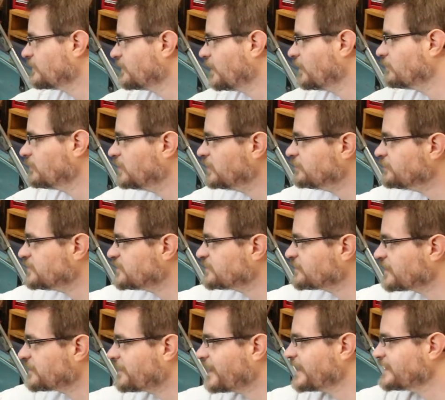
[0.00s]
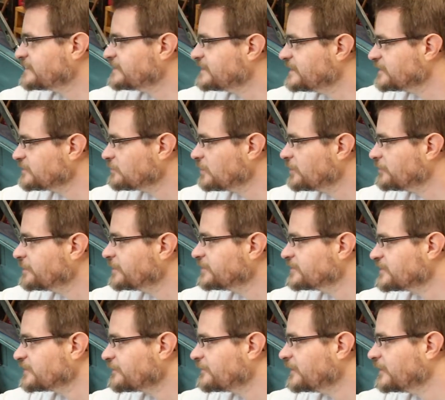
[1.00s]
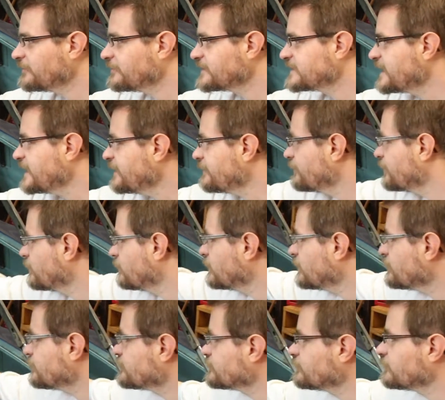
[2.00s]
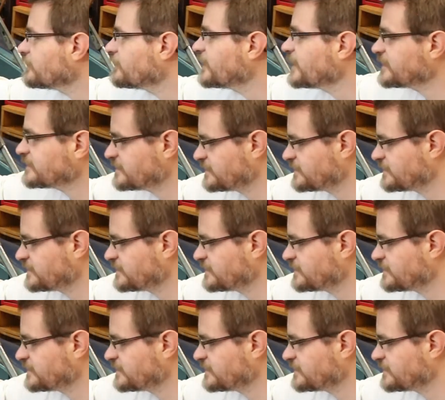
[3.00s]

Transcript: I'll lose some capacity as well because the filler is here, and I'll lose all of this.